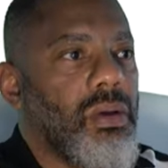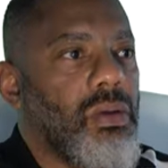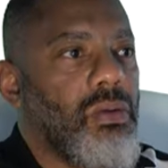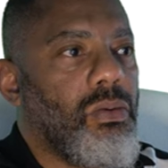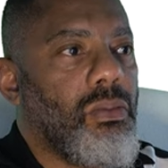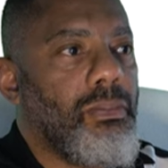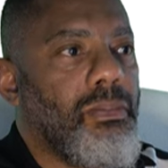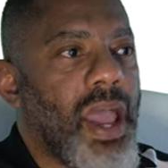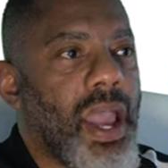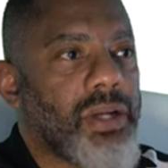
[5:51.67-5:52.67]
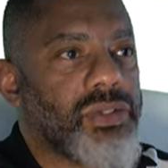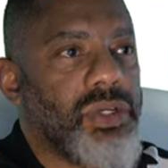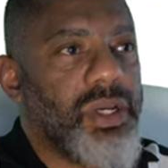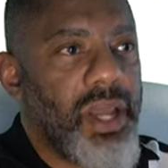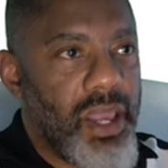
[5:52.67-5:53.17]
Go back
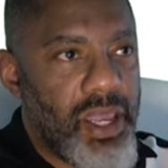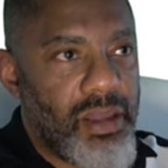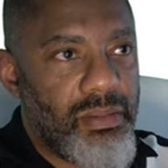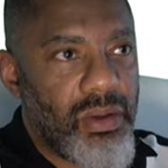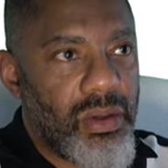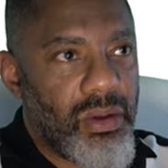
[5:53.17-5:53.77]
to the name.